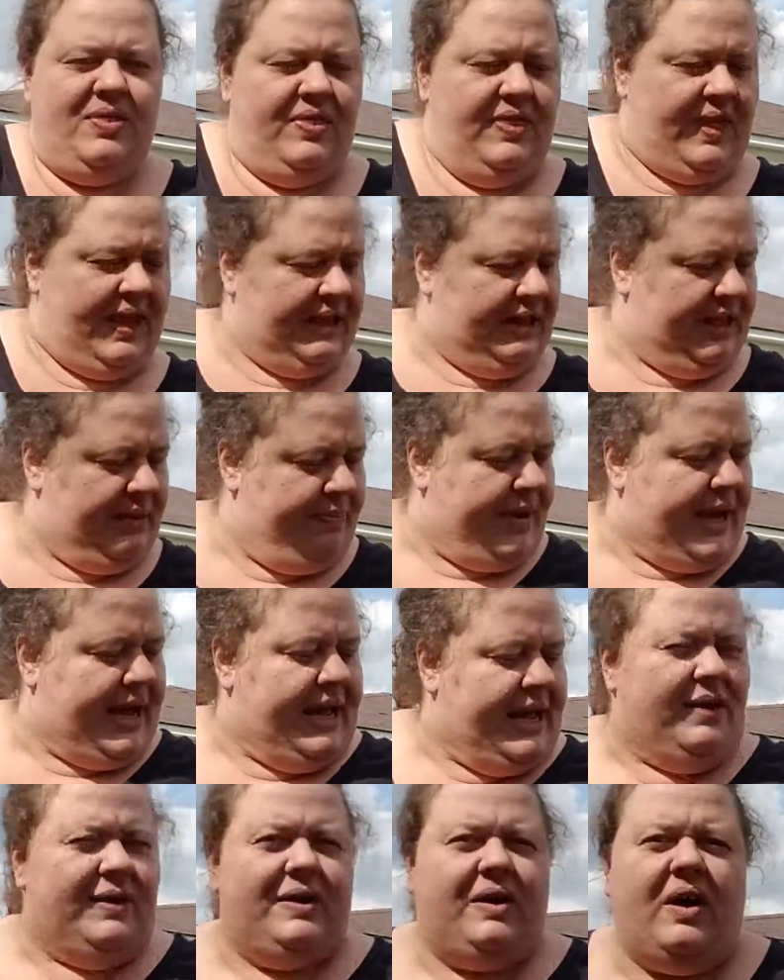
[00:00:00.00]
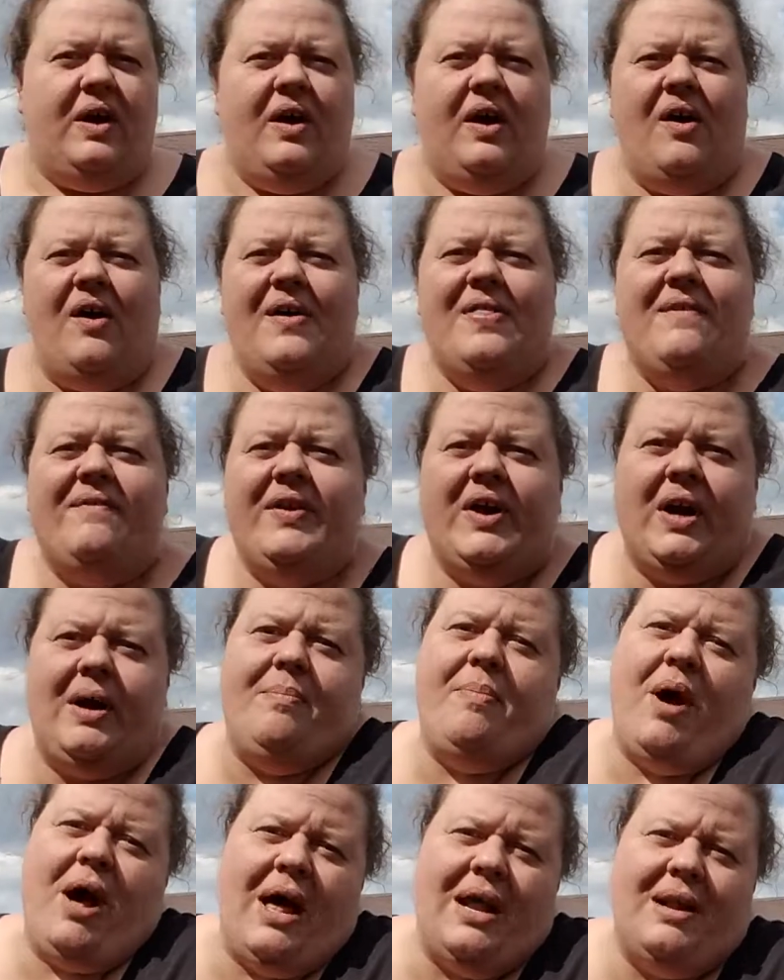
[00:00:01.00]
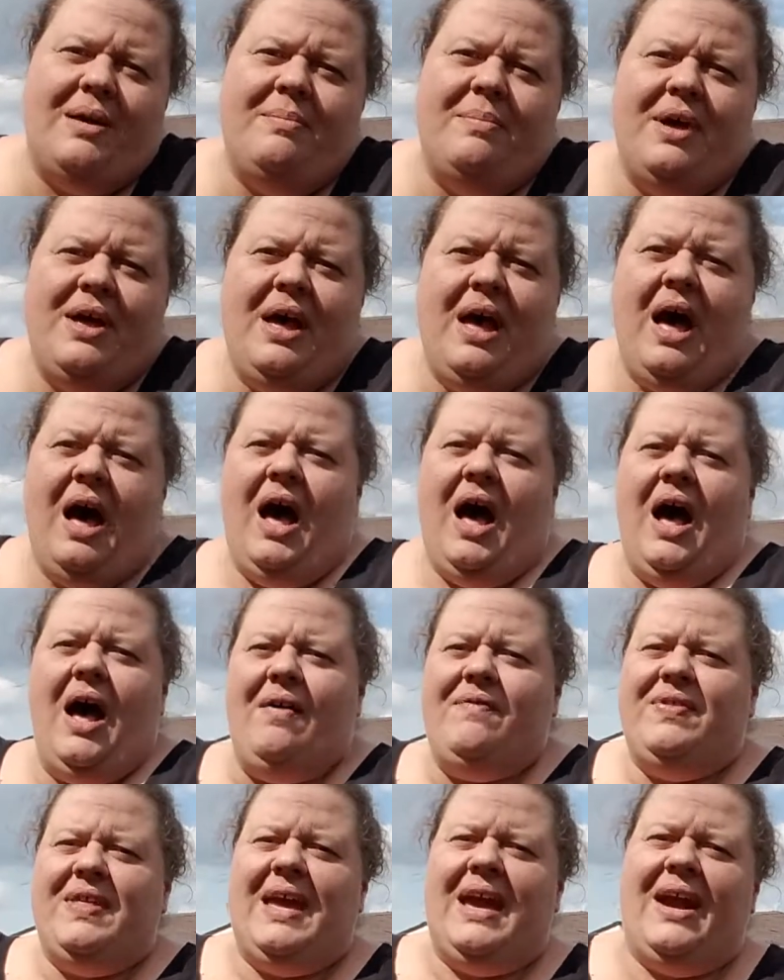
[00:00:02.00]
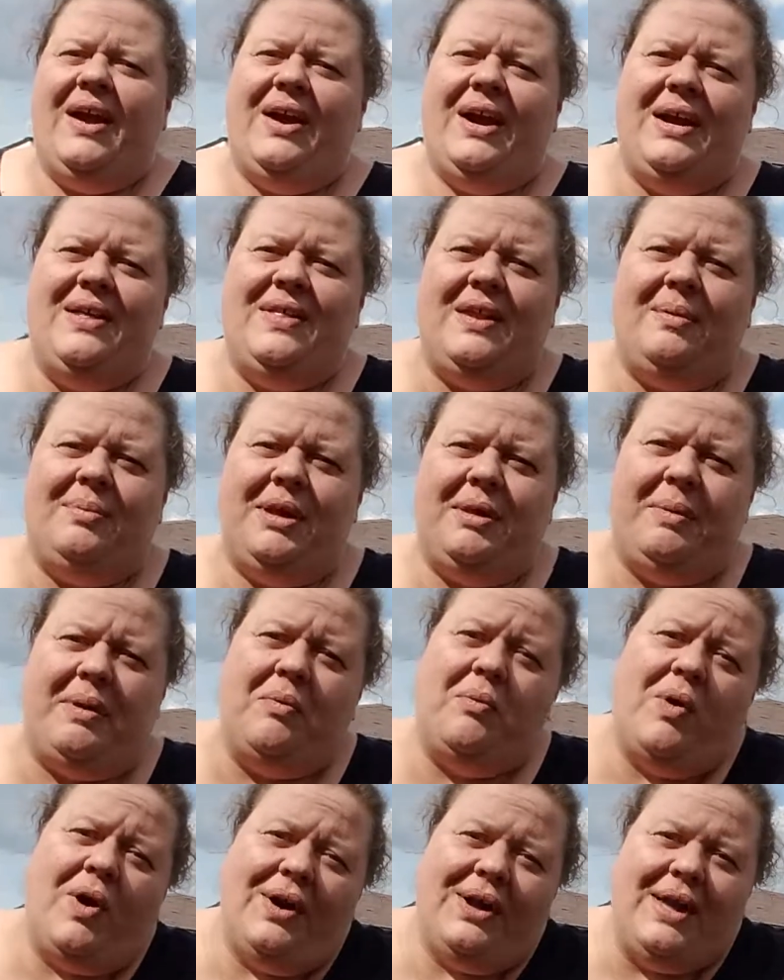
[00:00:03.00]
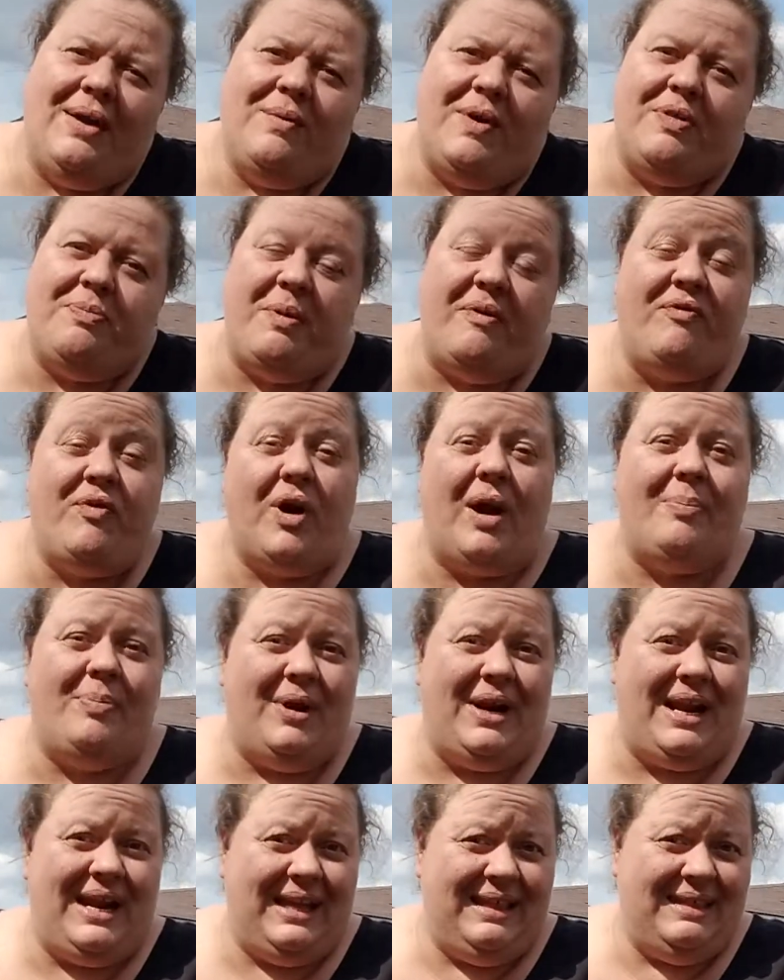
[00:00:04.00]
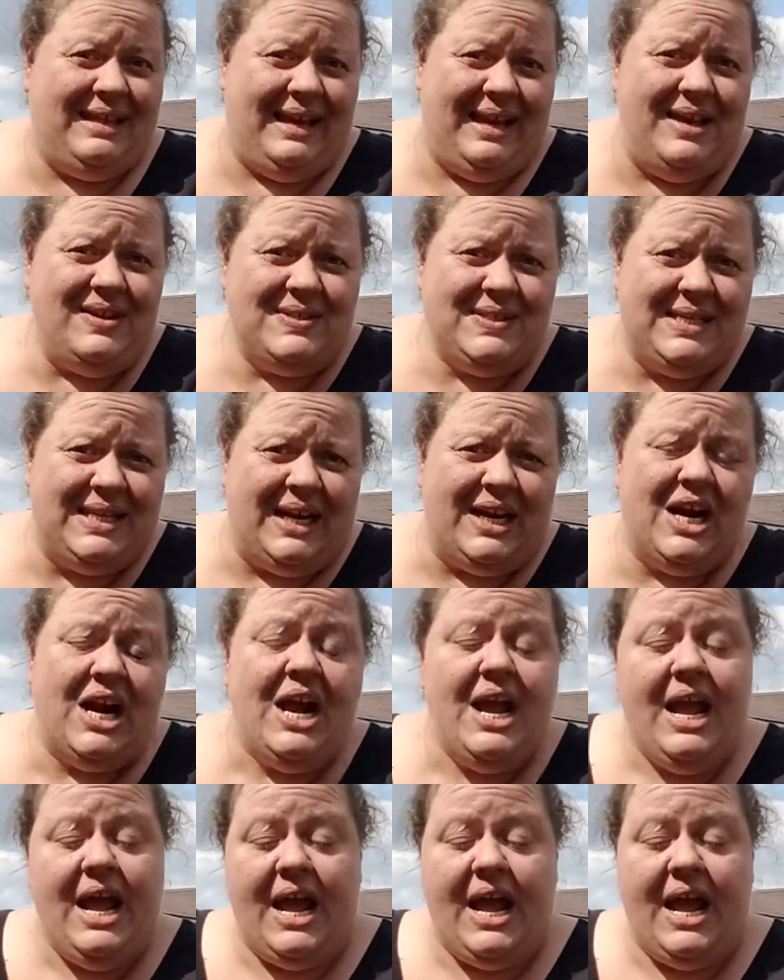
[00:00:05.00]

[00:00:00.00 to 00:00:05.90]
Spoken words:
thickly piled on the very bottom of the area that I'm going to be working with before I put anything else there.